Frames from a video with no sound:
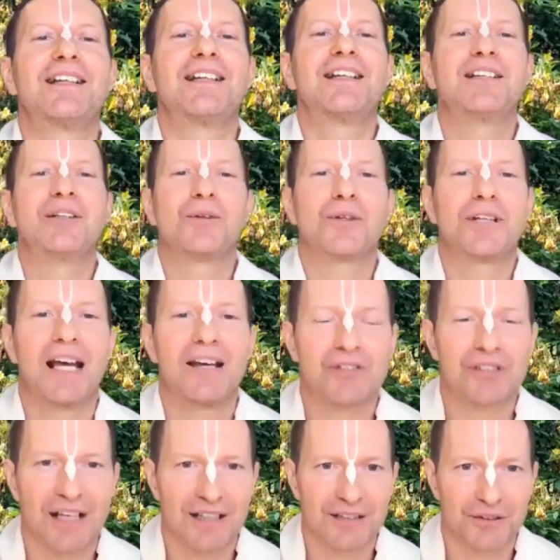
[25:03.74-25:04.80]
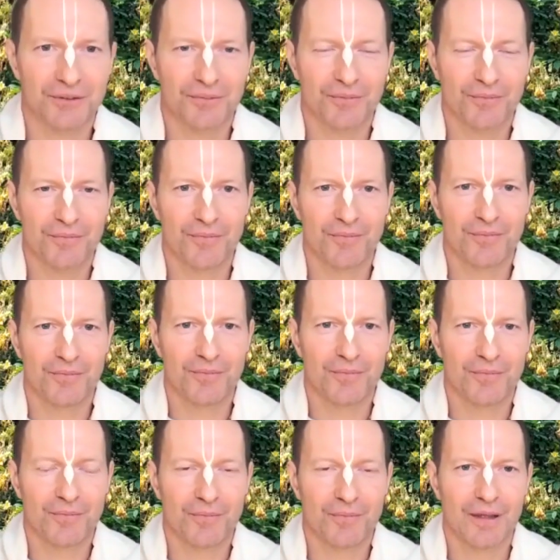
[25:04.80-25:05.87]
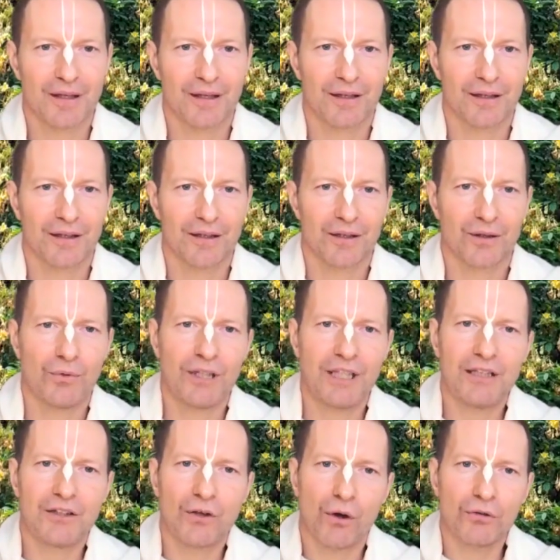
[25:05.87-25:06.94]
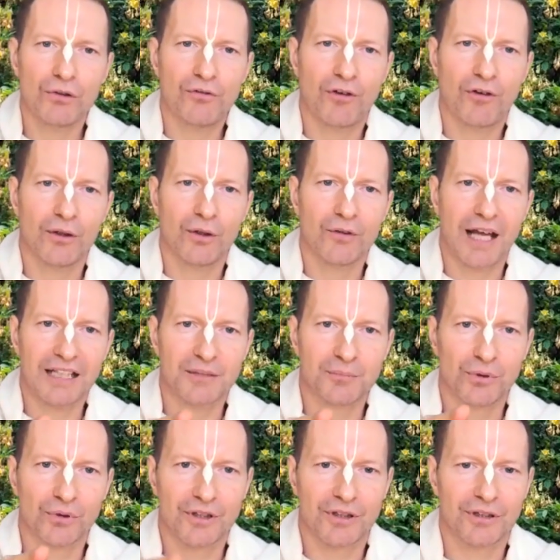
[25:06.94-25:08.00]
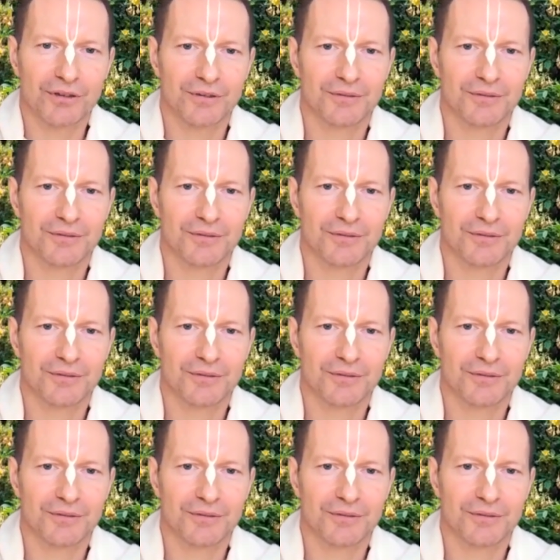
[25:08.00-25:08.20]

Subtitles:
Gurudev said, we don't follow that book.